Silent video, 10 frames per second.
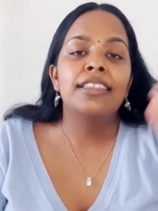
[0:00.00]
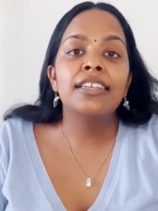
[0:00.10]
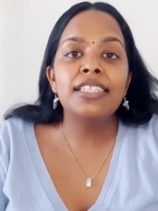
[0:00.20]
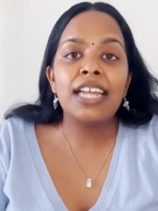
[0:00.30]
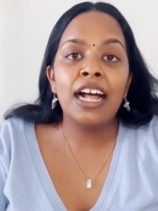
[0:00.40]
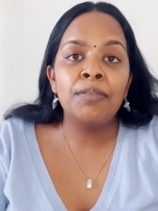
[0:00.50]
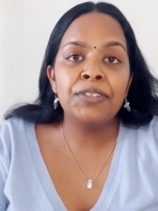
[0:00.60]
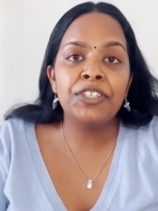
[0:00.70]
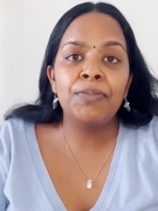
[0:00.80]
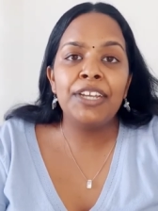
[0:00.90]
This
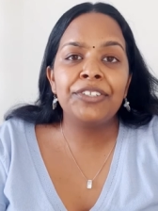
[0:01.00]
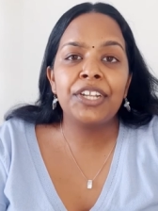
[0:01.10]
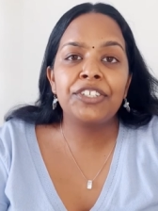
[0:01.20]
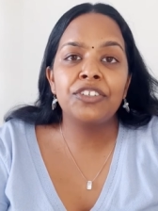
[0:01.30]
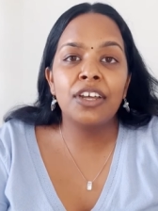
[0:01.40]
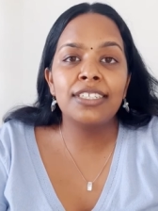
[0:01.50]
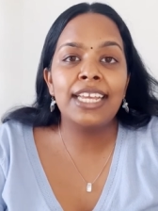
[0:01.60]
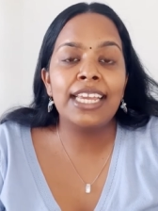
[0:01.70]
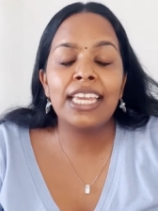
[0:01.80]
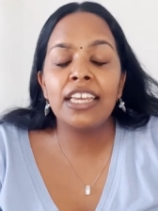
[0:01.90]
helps to make sure that you're not
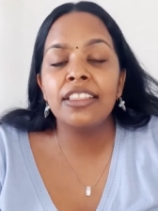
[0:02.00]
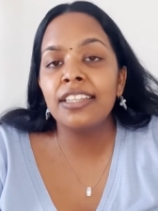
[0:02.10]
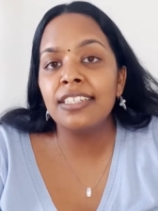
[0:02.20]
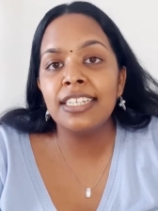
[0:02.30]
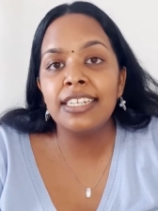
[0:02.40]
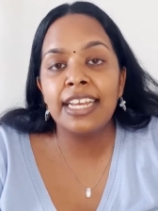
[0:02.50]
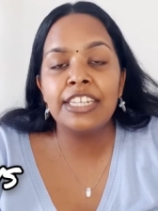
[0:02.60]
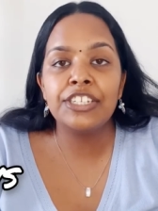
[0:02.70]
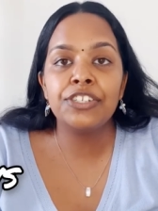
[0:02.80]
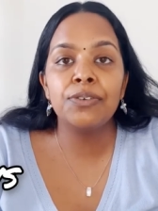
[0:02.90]
taking 30
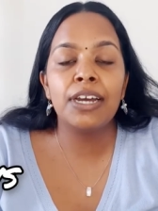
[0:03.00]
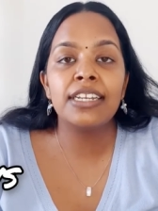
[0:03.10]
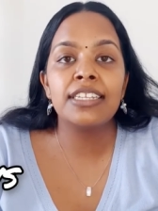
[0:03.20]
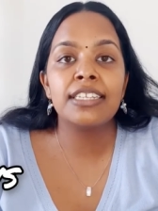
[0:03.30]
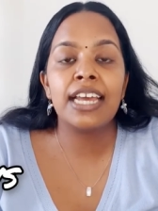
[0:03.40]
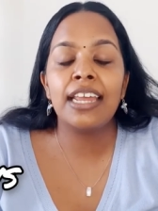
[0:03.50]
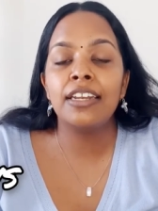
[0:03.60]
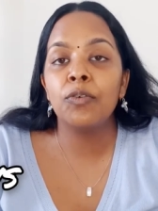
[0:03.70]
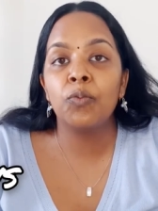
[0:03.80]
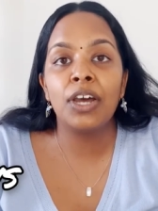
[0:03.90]
days to
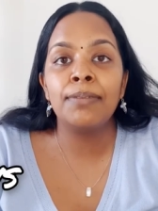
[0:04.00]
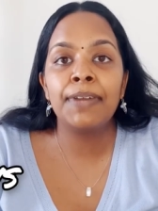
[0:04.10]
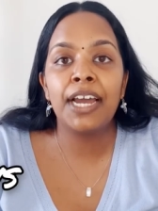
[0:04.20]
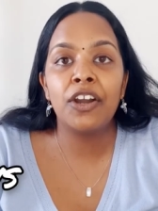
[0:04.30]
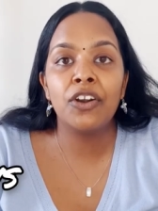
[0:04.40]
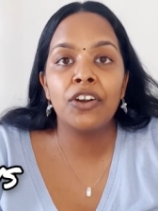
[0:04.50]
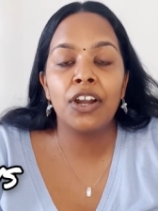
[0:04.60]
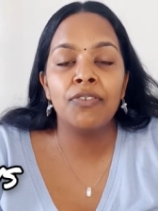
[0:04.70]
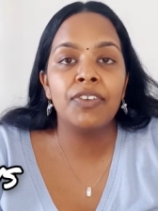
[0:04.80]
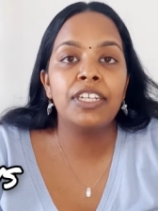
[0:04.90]
understand one
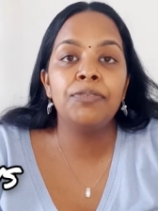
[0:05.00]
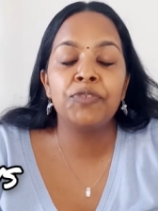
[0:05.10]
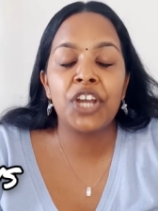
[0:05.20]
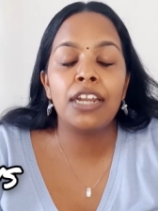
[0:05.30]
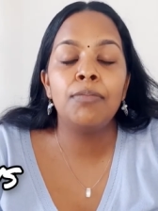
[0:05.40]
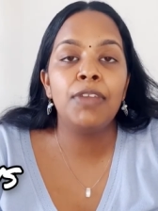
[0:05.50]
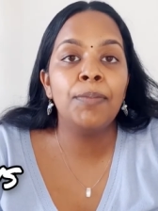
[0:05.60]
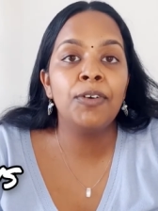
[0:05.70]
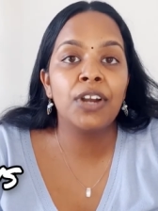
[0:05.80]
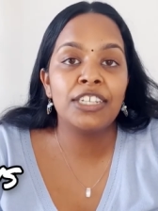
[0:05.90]
paragraph and trying to
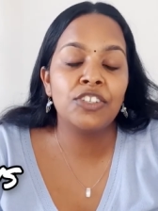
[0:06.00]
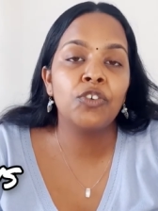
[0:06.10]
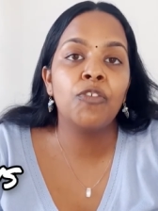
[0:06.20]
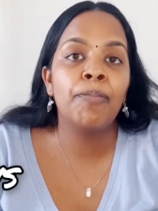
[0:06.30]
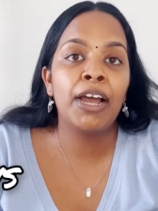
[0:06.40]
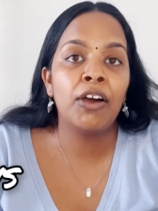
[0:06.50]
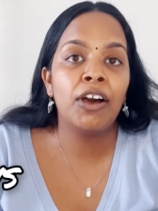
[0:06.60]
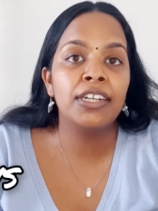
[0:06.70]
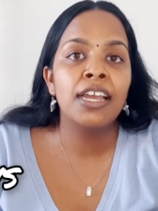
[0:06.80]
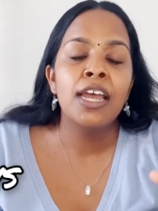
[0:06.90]
memorize it off by
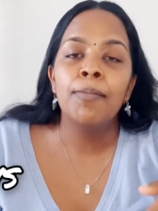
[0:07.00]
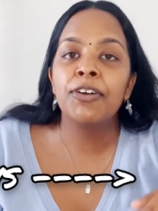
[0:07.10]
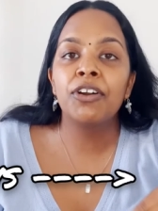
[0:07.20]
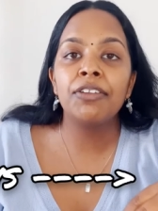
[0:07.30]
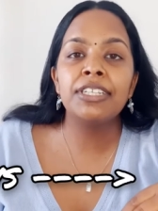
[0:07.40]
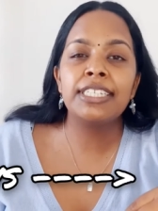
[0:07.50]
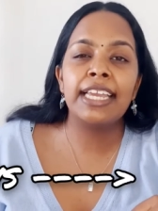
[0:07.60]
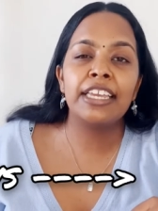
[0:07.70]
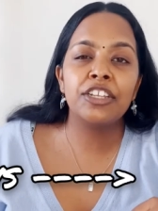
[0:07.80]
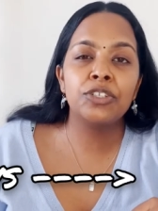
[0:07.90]
heart, but rather
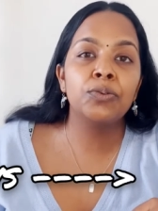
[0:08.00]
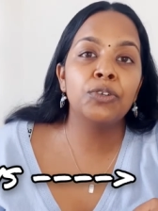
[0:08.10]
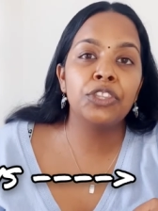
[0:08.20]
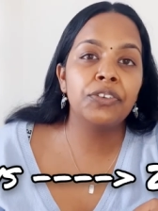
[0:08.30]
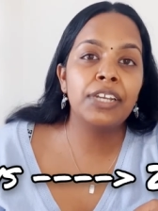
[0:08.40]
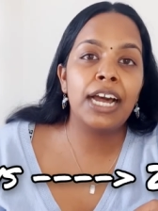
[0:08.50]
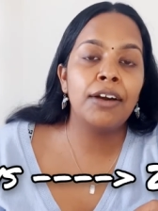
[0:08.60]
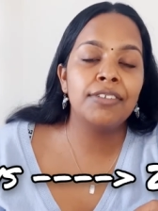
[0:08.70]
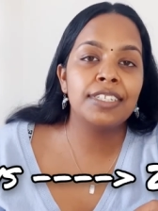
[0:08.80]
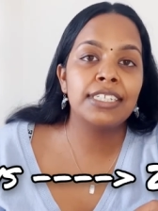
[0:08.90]
taking two or three
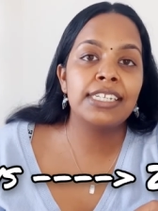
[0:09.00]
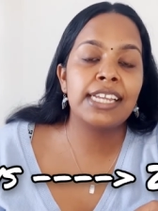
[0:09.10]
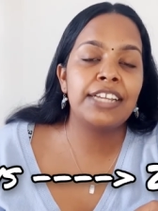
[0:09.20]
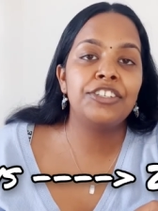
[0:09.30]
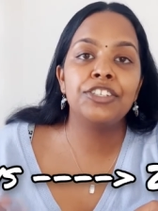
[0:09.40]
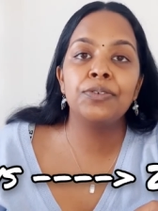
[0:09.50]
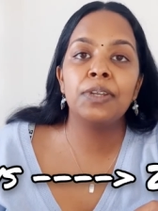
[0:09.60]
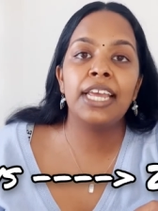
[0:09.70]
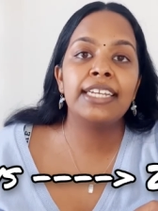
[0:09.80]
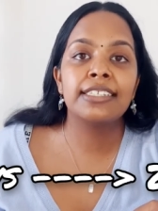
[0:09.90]
hours in a day to do
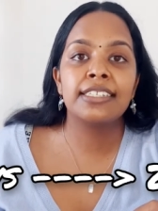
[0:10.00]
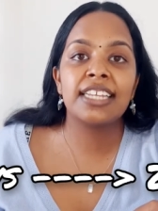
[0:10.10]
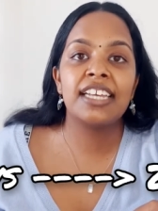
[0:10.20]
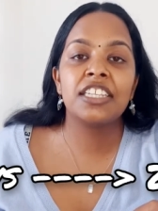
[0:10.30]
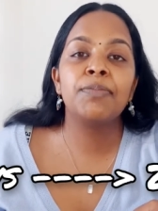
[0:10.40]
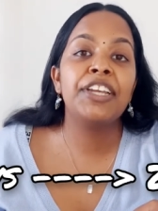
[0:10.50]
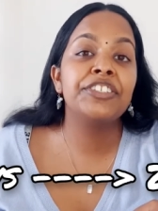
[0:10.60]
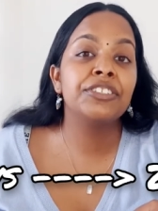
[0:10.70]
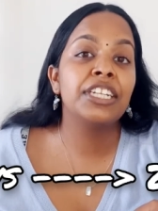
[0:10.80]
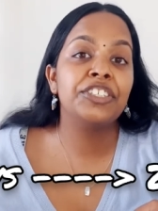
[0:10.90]
an exercise and make
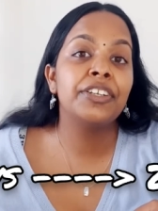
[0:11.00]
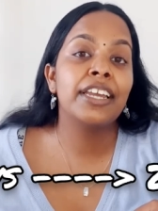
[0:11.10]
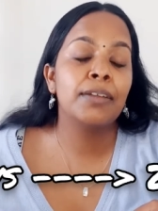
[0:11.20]
sure that you can